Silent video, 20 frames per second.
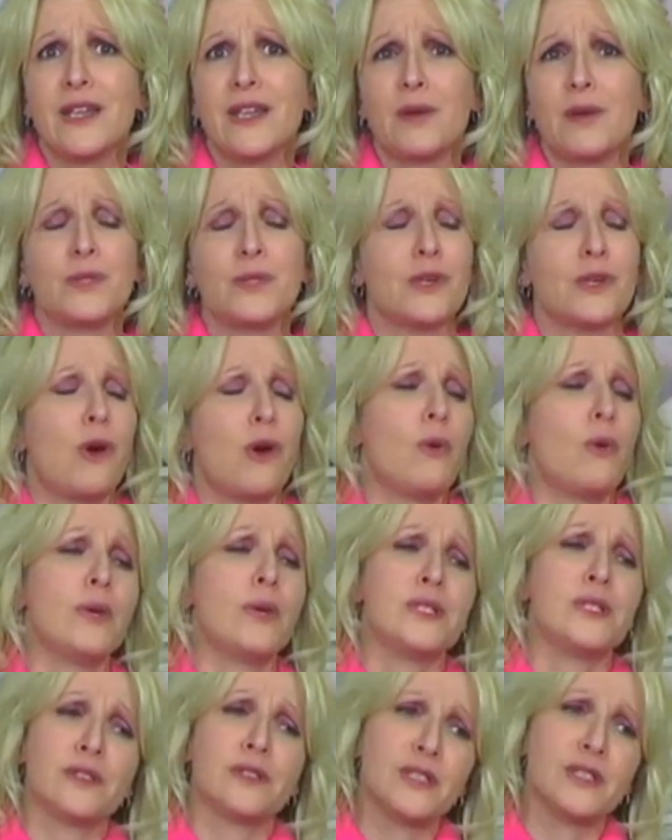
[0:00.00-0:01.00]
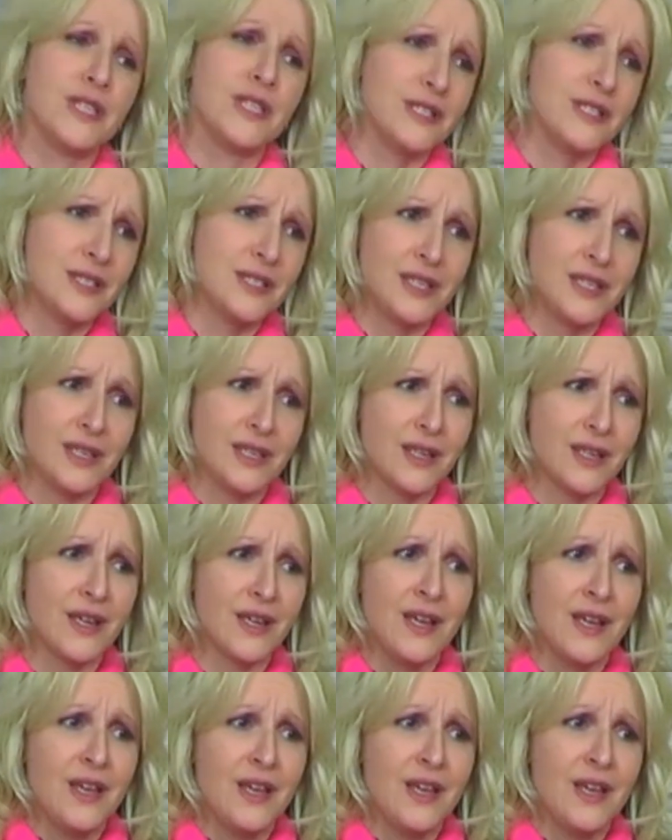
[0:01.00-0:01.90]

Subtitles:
I was always artistic.